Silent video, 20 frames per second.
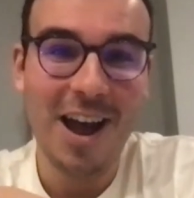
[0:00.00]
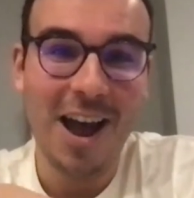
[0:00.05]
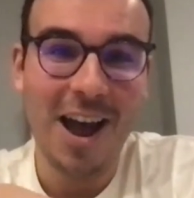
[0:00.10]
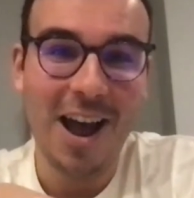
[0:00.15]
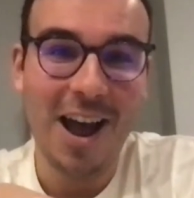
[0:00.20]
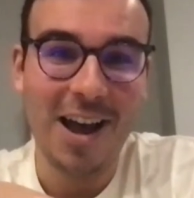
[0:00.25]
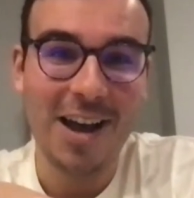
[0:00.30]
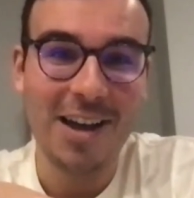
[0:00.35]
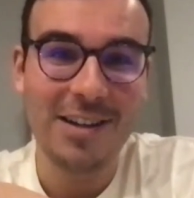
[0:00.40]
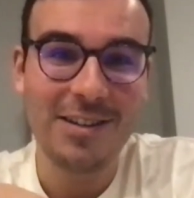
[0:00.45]

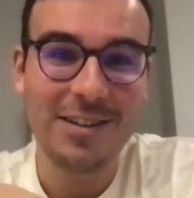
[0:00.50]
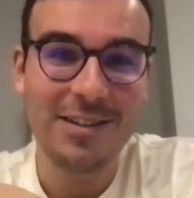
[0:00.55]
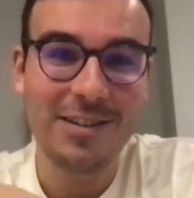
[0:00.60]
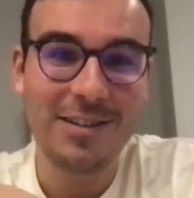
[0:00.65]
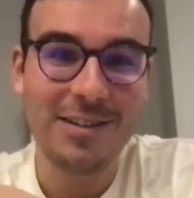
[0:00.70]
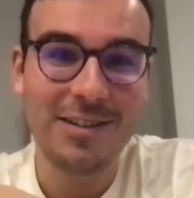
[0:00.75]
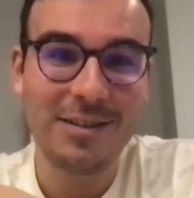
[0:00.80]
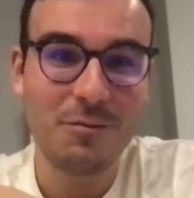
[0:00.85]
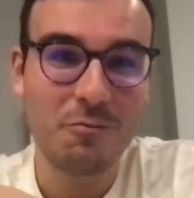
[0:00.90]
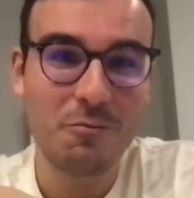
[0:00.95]
And
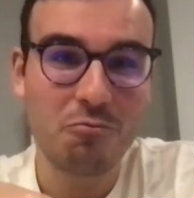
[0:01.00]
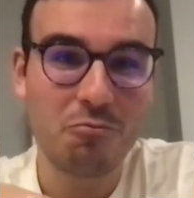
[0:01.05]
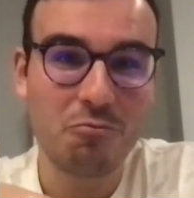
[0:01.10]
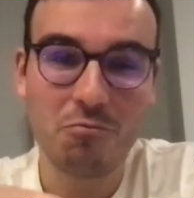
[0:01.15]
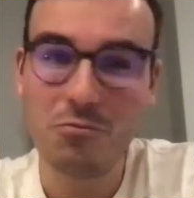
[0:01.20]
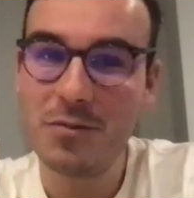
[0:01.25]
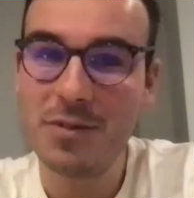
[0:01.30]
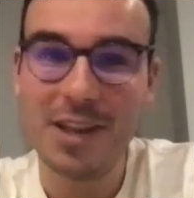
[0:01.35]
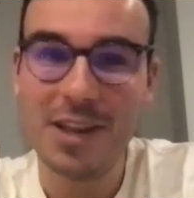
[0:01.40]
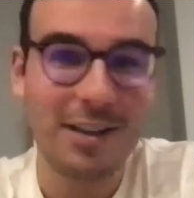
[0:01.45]

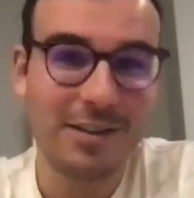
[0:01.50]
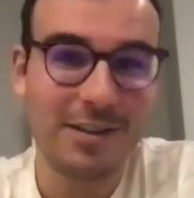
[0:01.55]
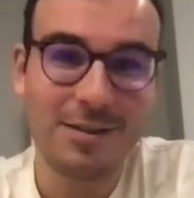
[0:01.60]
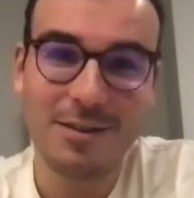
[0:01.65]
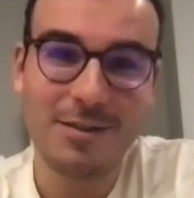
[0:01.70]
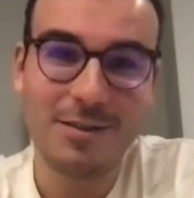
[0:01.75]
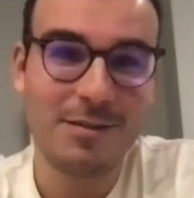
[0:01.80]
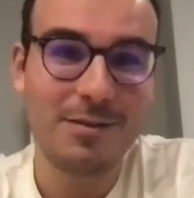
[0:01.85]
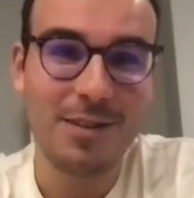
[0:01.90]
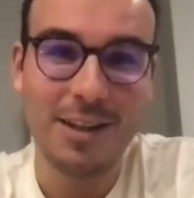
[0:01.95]

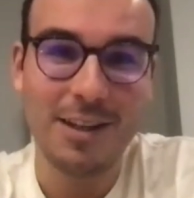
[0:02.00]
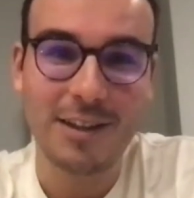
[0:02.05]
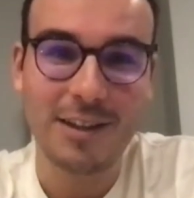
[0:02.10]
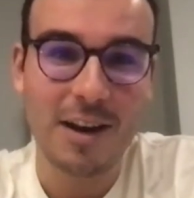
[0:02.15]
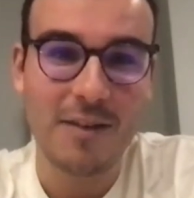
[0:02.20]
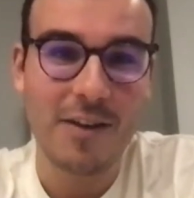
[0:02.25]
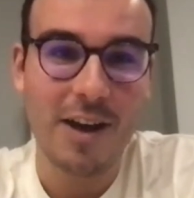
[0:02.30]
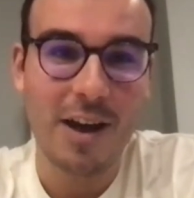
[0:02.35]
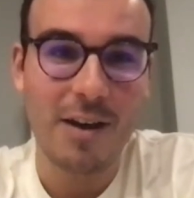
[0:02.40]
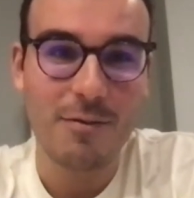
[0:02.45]
that's
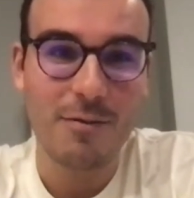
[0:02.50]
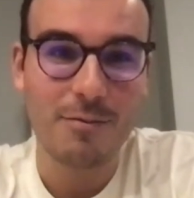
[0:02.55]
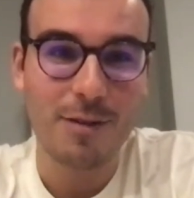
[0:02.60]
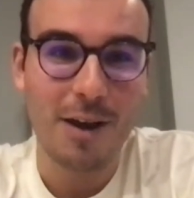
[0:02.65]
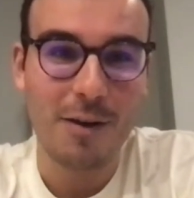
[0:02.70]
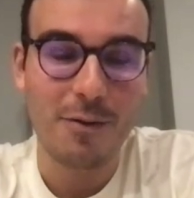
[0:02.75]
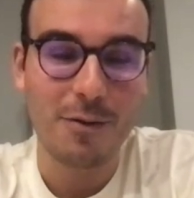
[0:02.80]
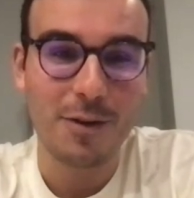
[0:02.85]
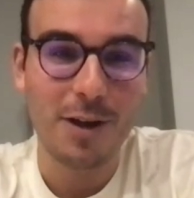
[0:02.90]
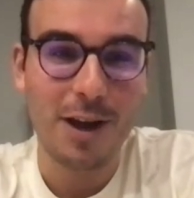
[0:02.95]
kind of
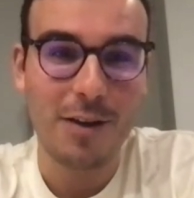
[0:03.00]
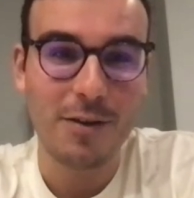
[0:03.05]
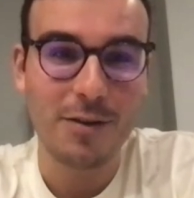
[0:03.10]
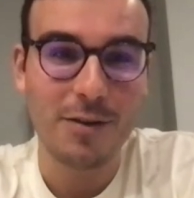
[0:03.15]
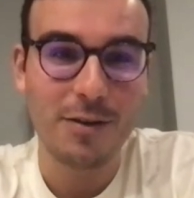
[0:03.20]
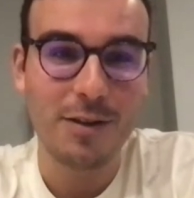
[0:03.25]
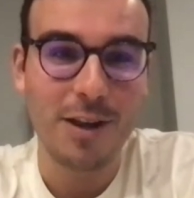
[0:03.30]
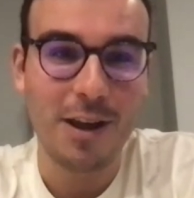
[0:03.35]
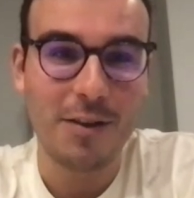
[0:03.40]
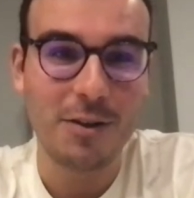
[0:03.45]
how
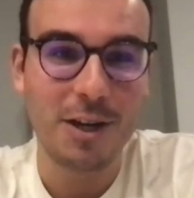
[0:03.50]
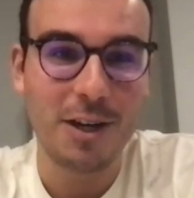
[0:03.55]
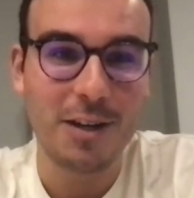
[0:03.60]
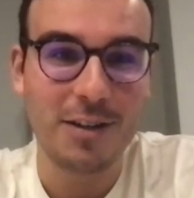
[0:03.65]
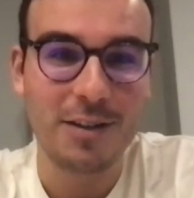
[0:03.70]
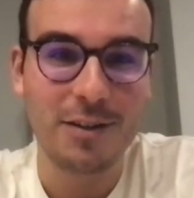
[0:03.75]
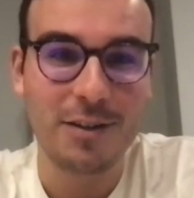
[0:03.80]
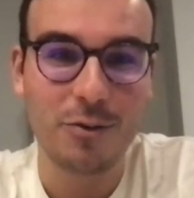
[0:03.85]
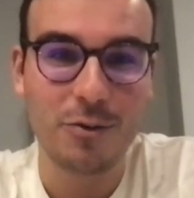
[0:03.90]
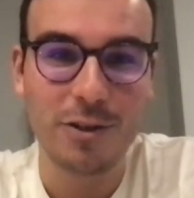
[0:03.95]
the
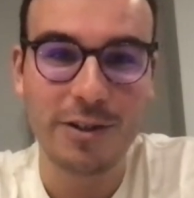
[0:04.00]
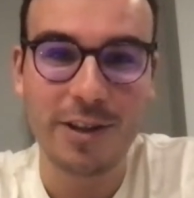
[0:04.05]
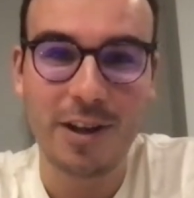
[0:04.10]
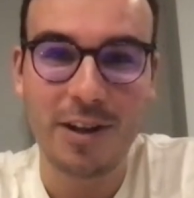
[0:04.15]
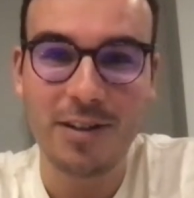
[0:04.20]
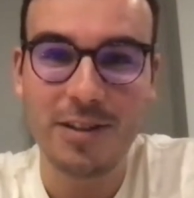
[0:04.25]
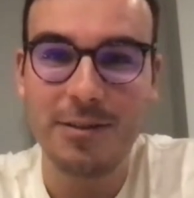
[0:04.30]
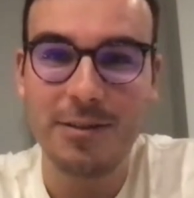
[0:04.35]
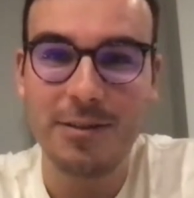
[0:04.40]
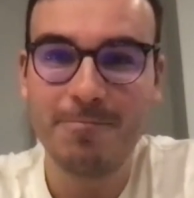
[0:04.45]
Genesis story
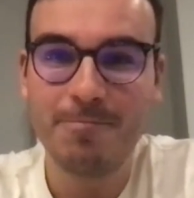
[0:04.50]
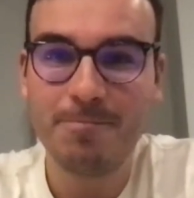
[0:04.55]
started.